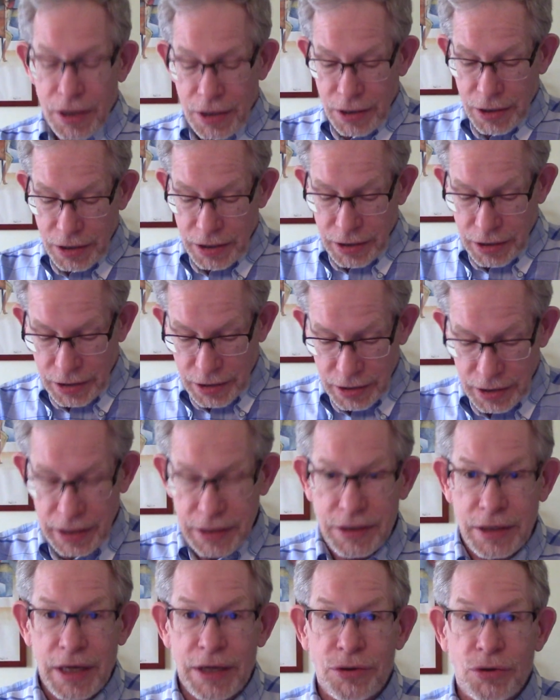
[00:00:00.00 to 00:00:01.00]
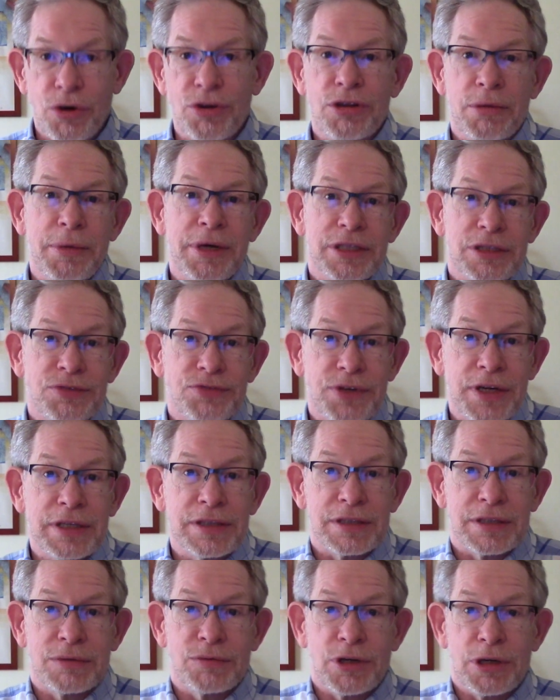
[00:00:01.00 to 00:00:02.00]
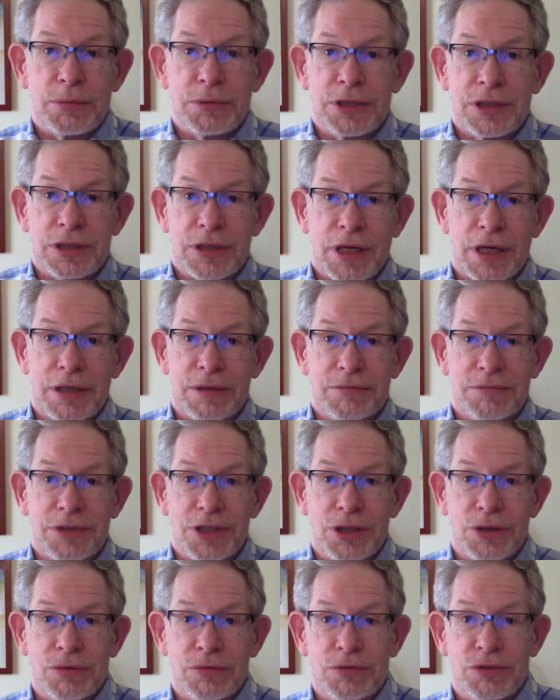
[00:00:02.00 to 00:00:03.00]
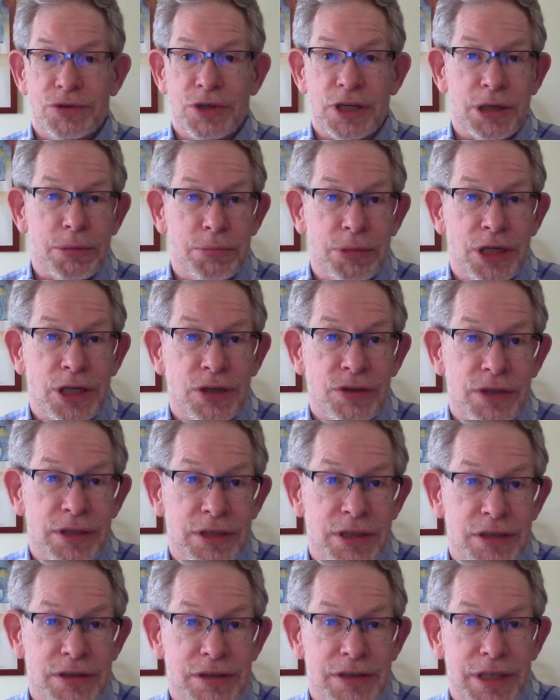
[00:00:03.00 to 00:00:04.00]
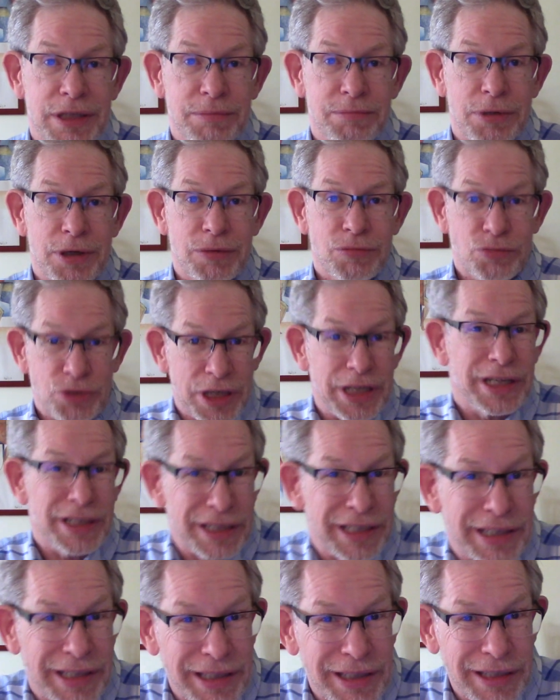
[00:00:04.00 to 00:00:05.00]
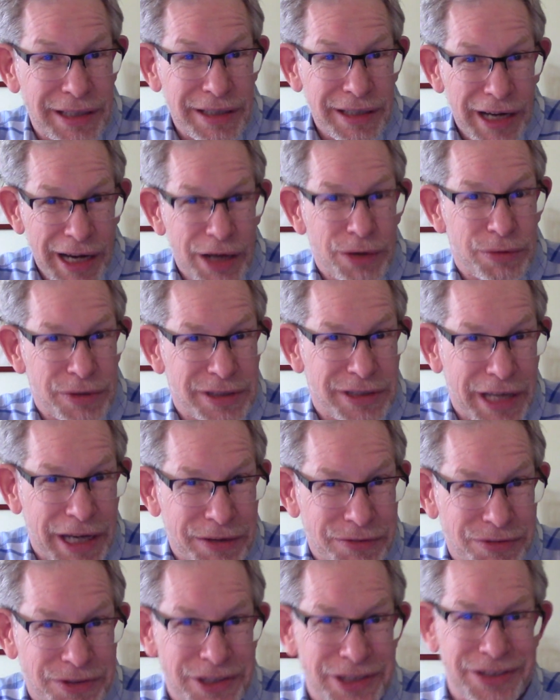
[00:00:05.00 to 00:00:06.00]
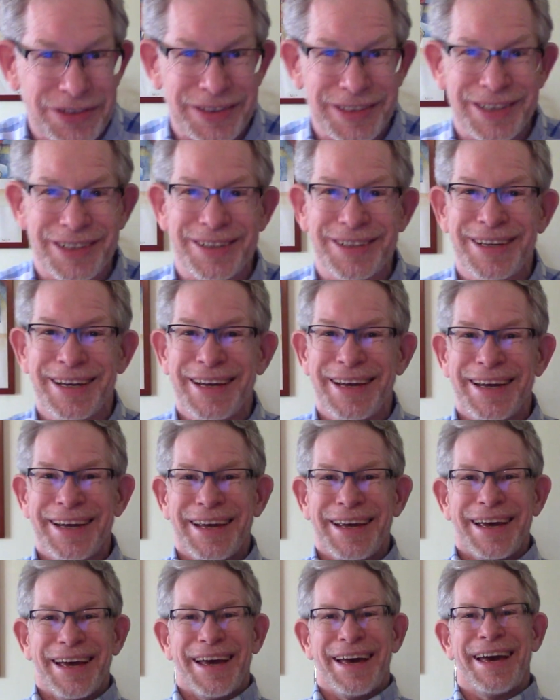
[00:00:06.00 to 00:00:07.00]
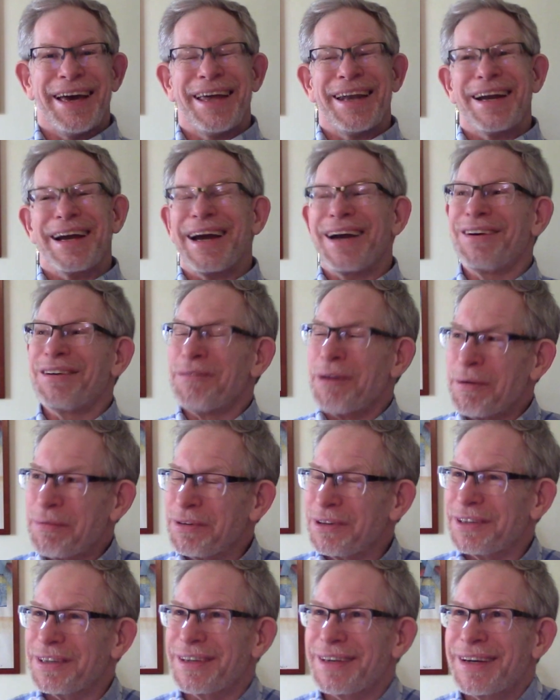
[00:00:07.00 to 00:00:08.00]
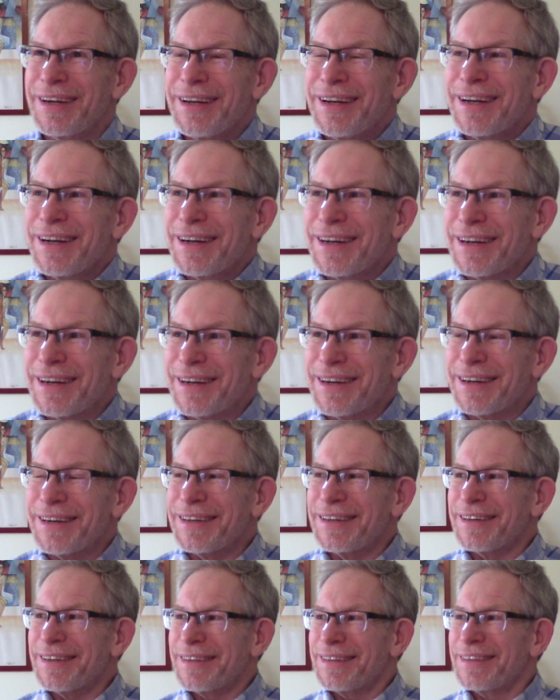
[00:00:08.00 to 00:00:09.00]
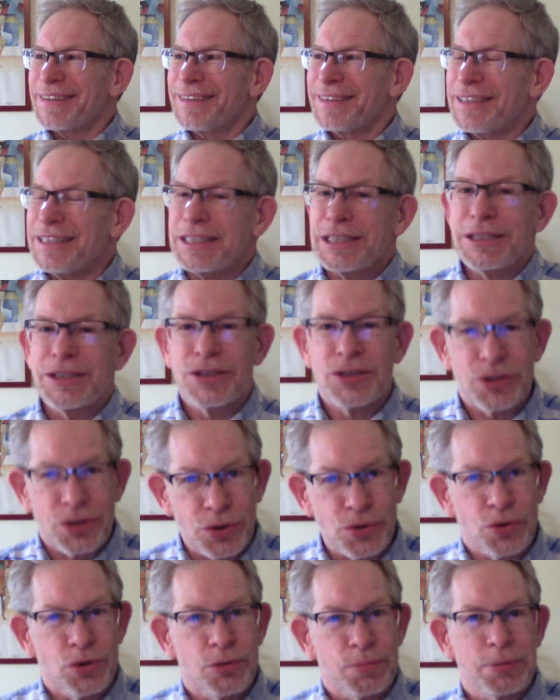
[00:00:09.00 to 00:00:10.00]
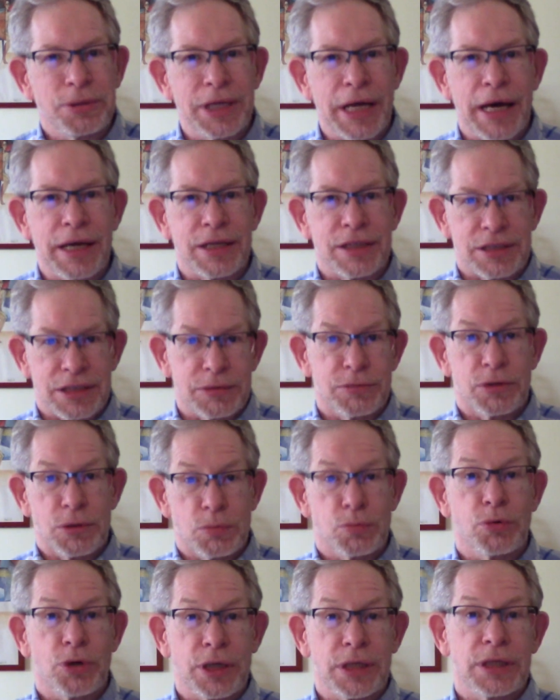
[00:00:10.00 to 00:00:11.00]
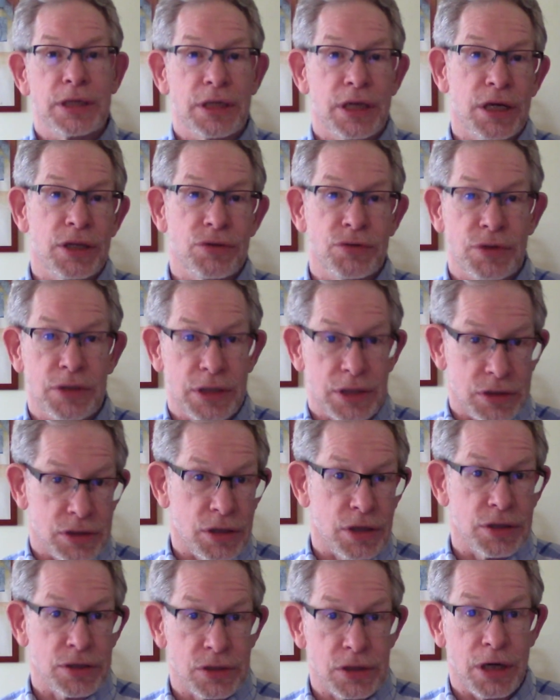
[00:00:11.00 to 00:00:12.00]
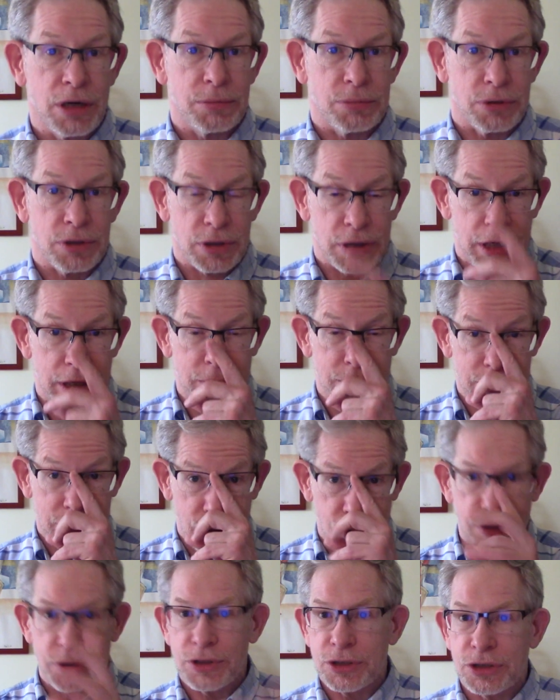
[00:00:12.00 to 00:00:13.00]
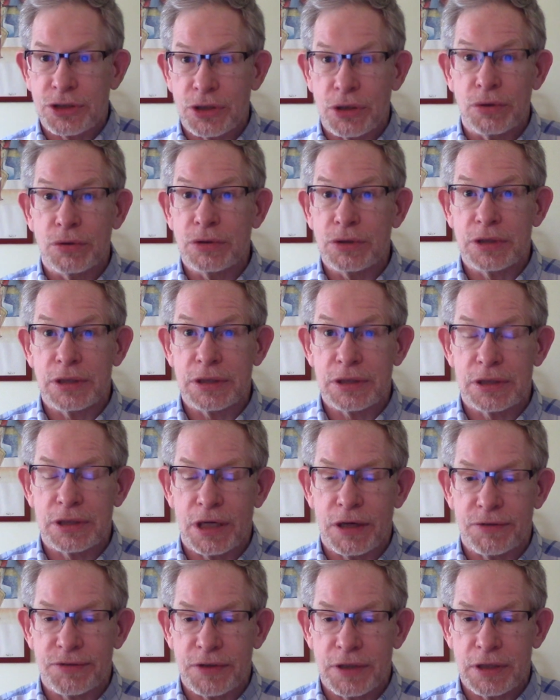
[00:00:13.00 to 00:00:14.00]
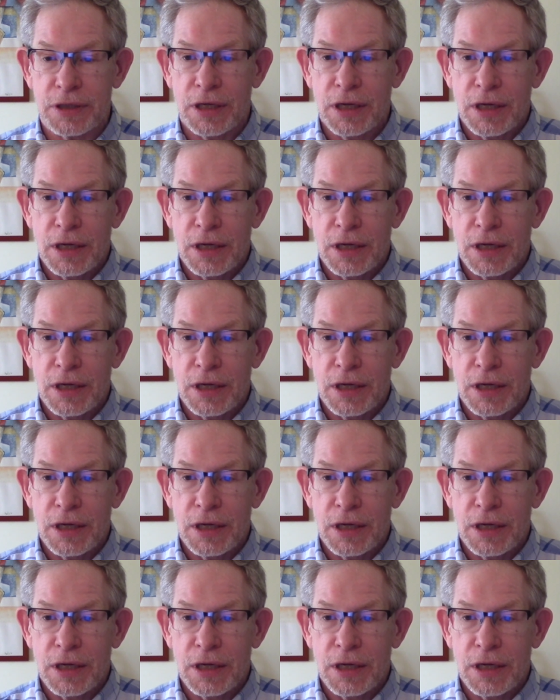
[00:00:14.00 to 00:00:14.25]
and known them as friends, and we're able to just kind of drink a beer and just say, but really, how is that for you? And I remember these two pianists that were working together in this ensemble, and I would go to their shows and stuff, and